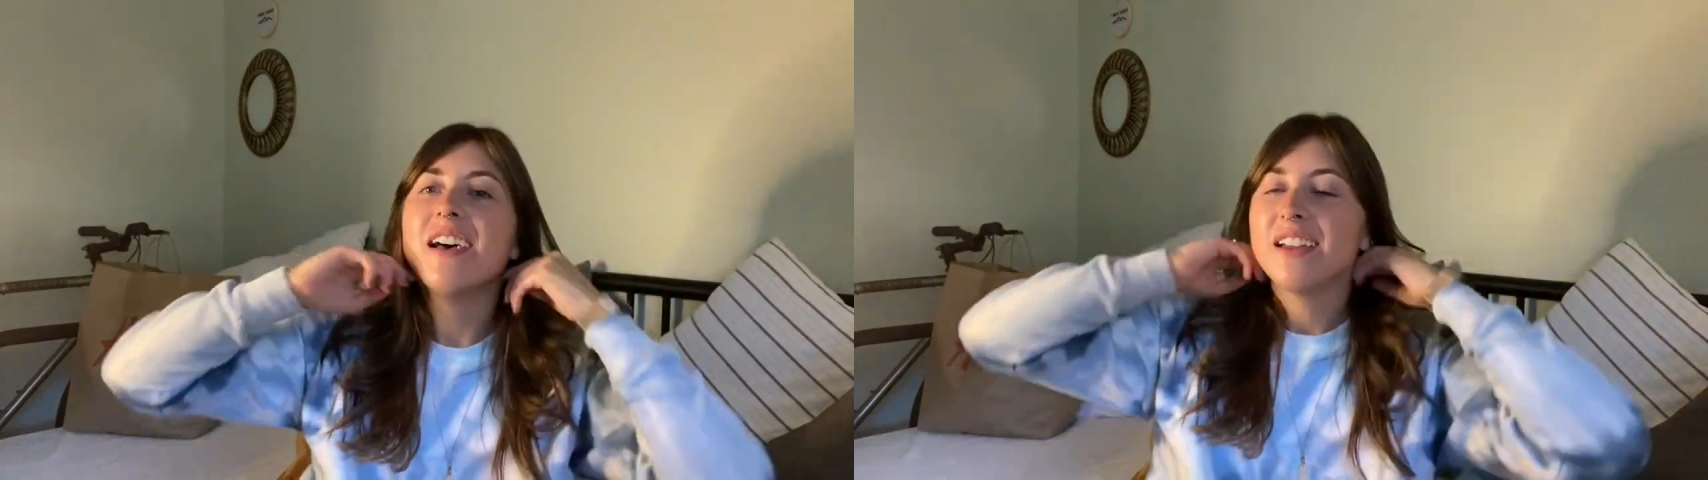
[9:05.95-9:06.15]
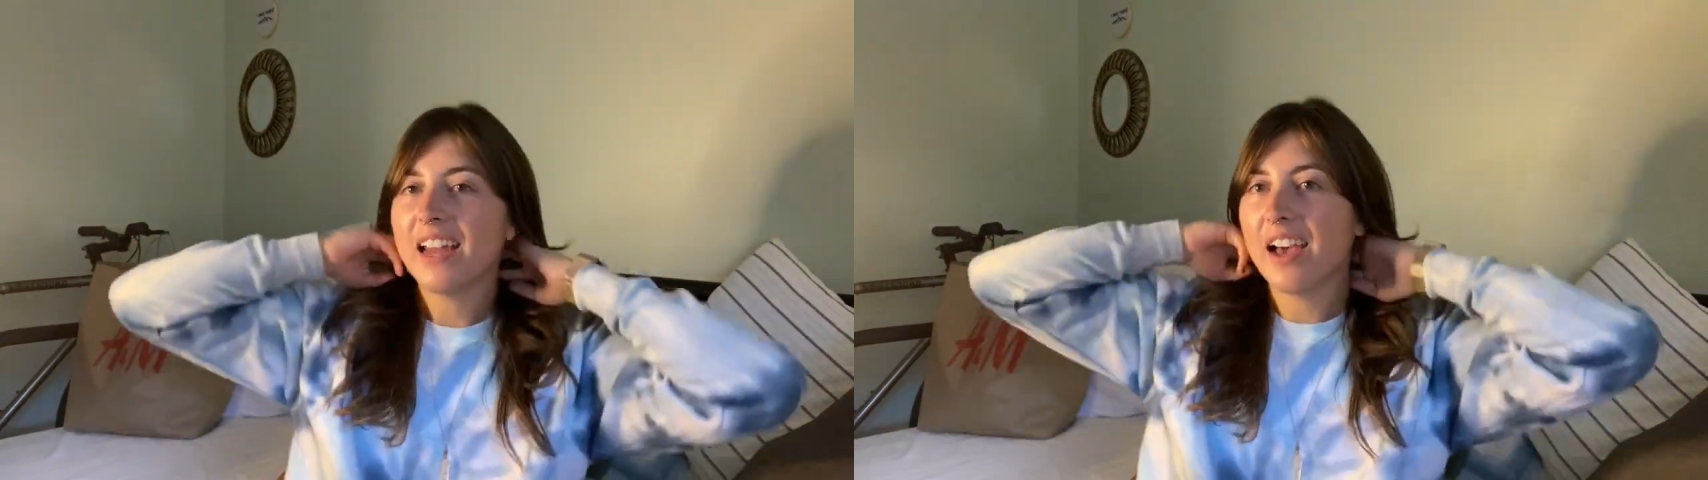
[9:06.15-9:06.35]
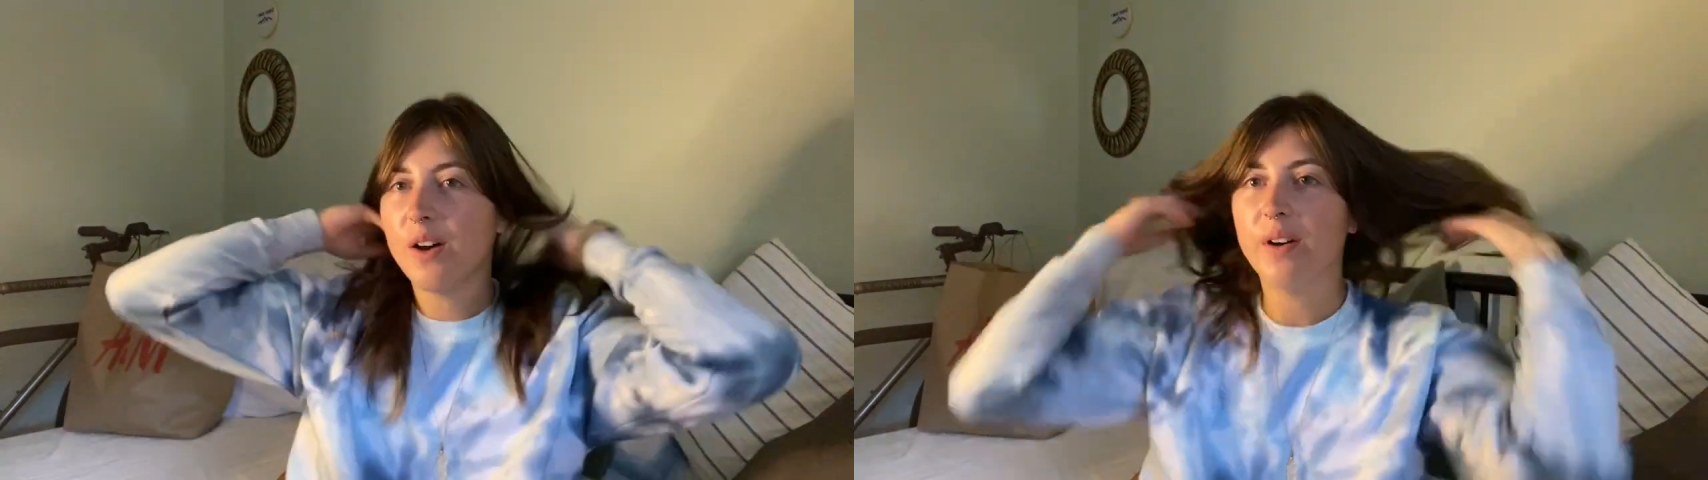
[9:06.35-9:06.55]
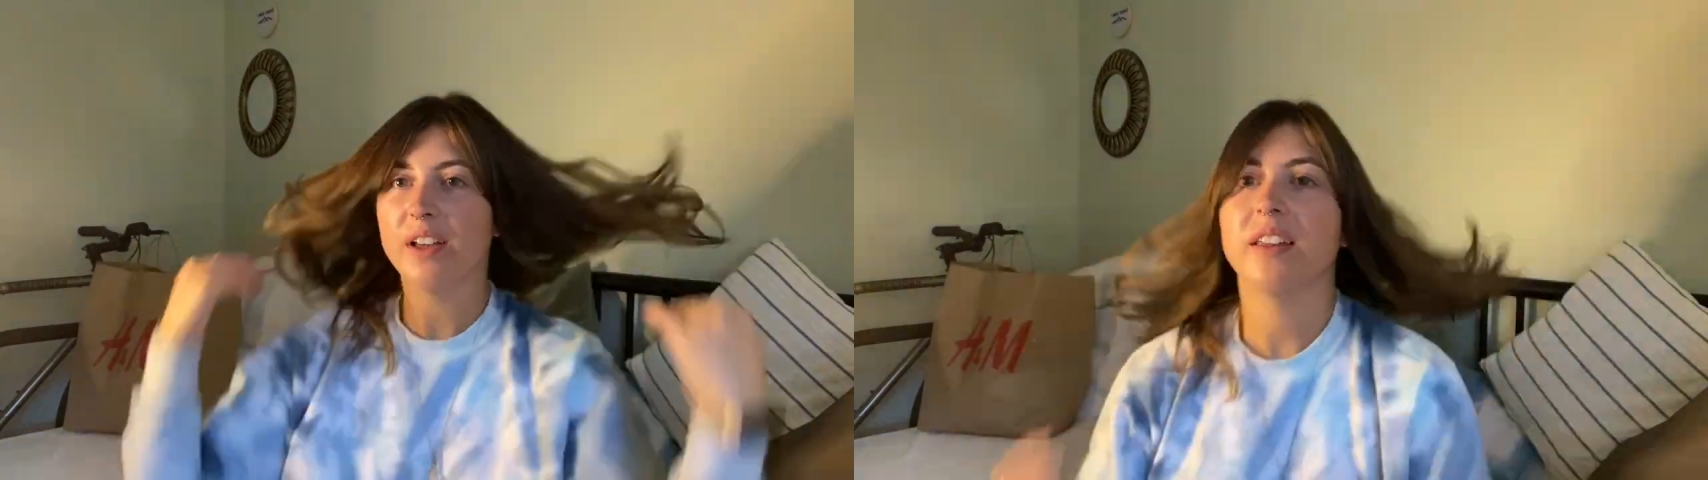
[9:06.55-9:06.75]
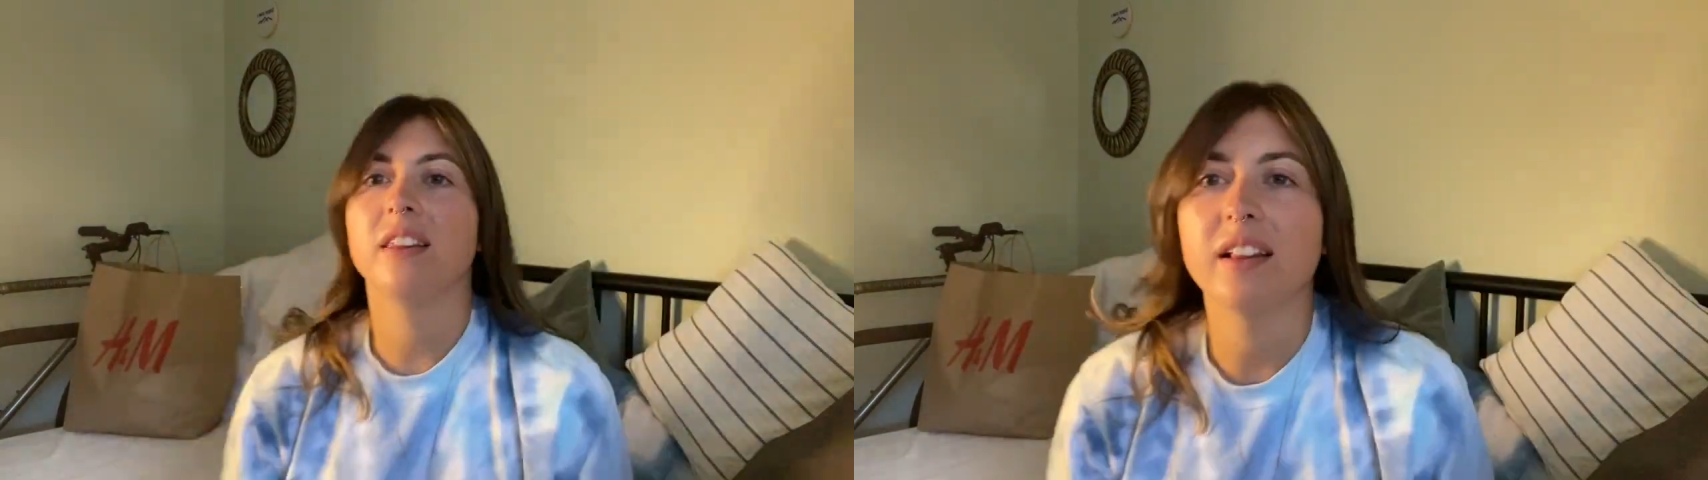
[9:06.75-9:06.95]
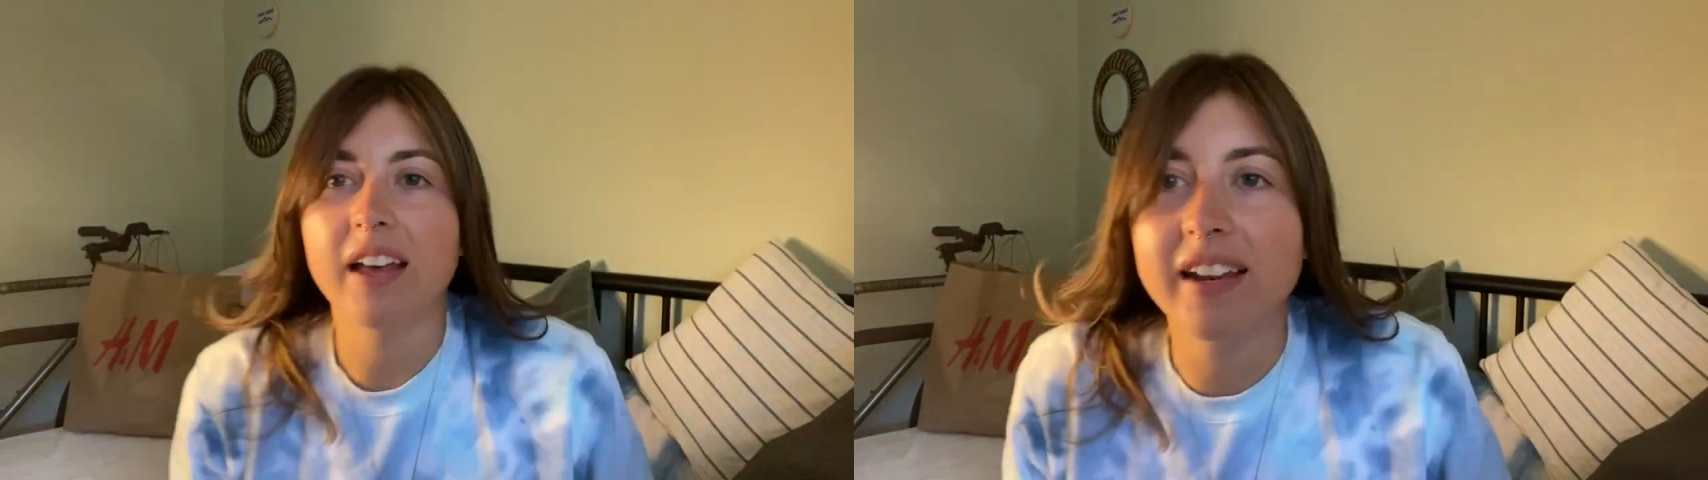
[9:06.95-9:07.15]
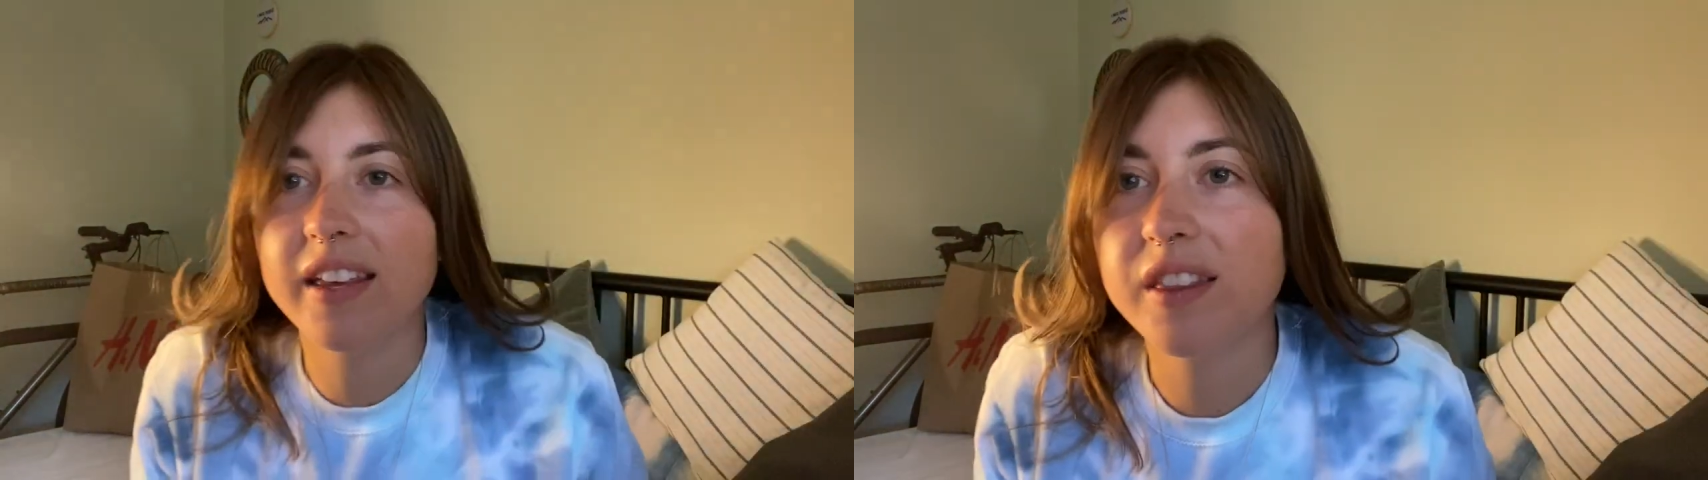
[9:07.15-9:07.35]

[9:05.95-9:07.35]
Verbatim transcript: Now, the lighting in